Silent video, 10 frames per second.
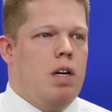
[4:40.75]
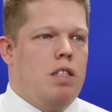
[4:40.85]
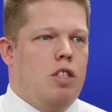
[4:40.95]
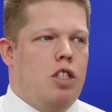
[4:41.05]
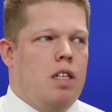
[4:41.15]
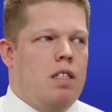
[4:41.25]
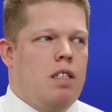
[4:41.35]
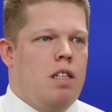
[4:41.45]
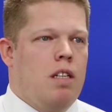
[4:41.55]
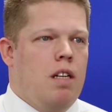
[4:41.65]
It wasn't
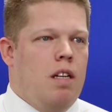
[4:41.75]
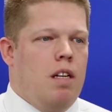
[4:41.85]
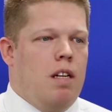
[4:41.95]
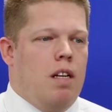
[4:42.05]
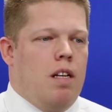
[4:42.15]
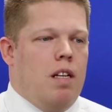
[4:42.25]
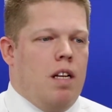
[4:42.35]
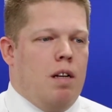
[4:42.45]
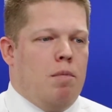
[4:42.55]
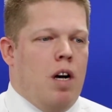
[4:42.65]
just
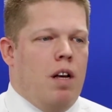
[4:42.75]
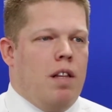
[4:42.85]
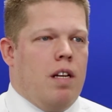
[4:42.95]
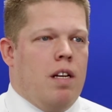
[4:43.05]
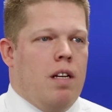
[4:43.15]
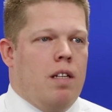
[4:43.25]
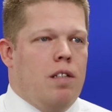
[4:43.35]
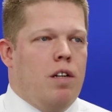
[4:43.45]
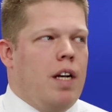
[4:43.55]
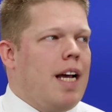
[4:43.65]
all the
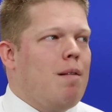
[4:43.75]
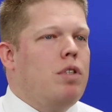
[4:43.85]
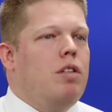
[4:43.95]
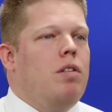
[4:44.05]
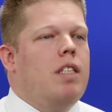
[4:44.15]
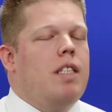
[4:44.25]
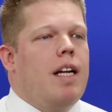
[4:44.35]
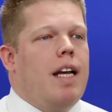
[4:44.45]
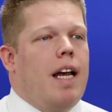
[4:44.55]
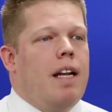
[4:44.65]
learning opportunities
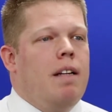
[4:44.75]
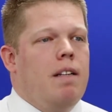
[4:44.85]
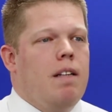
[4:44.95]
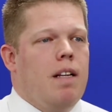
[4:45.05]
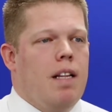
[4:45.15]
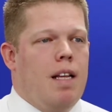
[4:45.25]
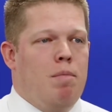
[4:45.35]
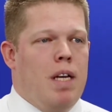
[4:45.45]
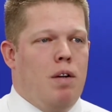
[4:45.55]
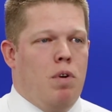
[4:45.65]
that I had
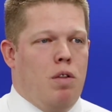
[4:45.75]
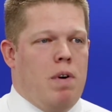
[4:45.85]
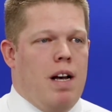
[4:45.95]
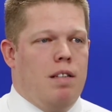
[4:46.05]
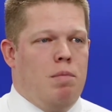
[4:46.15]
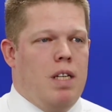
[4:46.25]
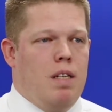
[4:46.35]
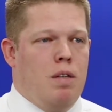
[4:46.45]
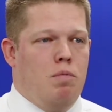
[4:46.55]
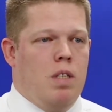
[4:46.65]
that made it worthwhile to me.
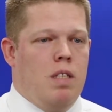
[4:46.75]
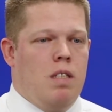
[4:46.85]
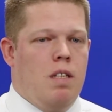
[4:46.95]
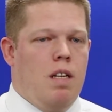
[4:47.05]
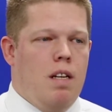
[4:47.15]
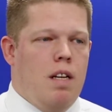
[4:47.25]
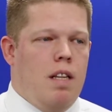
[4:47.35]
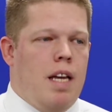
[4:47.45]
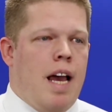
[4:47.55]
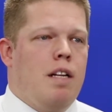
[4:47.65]
It was
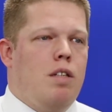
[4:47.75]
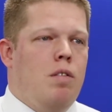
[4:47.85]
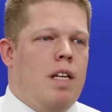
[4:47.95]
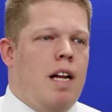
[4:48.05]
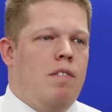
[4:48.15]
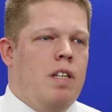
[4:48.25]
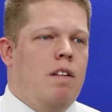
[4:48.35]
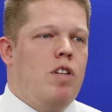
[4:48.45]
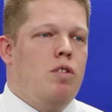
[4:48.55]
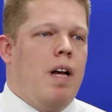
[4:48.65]
the attitude that every
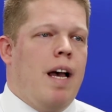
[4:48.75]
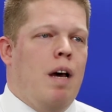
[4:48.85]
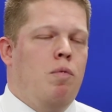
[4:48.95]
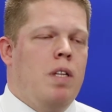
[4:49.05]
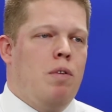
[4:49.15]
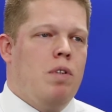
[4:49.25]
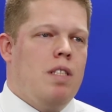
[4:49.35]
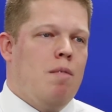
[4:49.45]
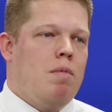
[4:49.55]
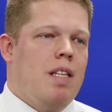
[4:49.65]
individual had when there
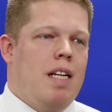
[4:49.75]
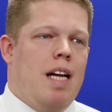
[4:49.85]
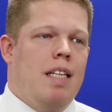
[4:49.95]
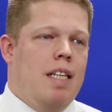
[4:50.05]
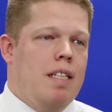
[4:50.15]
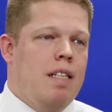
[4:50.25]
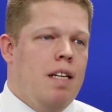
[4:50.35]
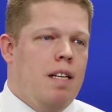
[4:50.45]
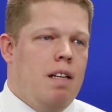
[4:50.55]
was something that I needed.